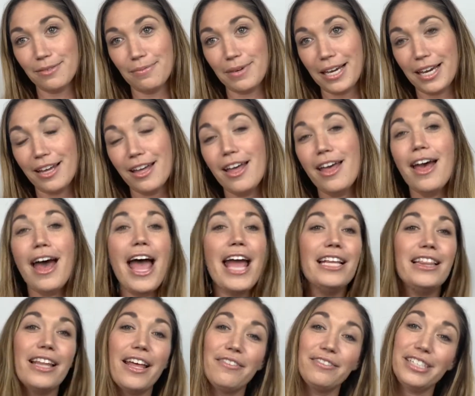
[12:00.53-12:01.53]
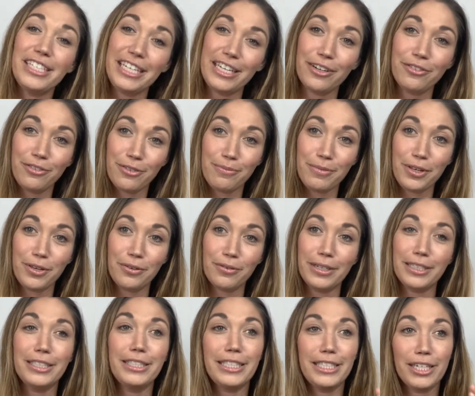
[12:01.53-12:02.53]
me. I'd love to hear from you
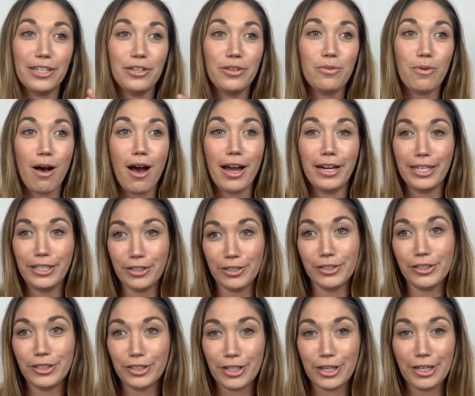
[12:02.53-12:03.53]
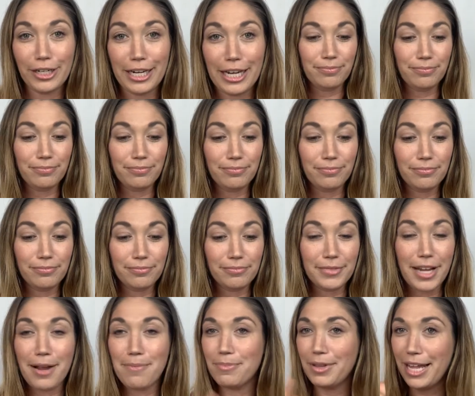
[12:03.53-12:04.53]
and cheer you on in your journey.
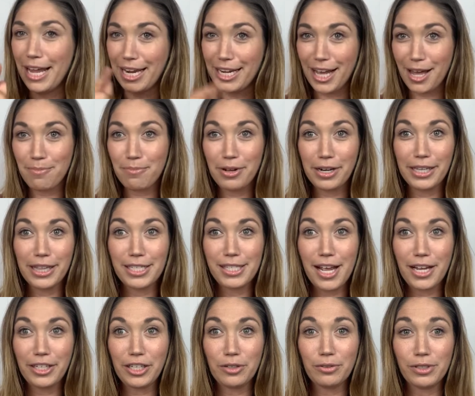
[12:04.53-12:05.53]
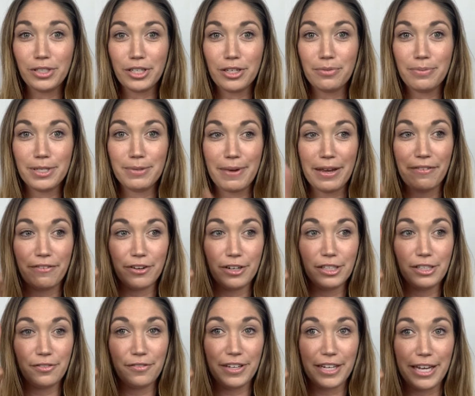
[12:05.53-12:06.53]
I'm planning on putting this on YouTube as my
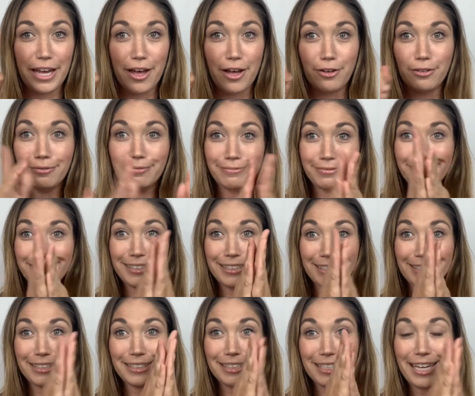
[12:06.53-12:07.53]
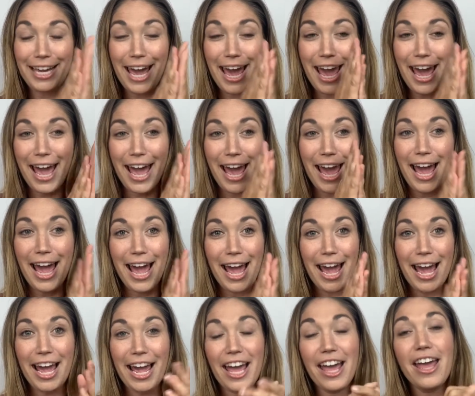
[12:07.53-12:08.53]
first video.
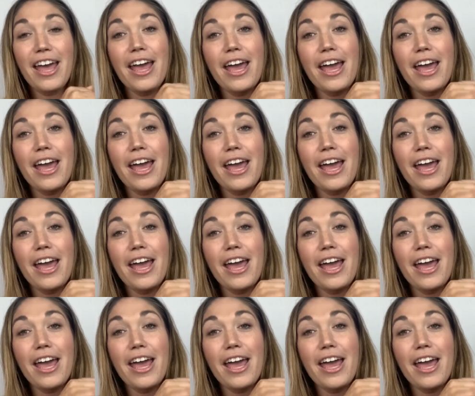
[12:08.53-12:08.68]
Yay!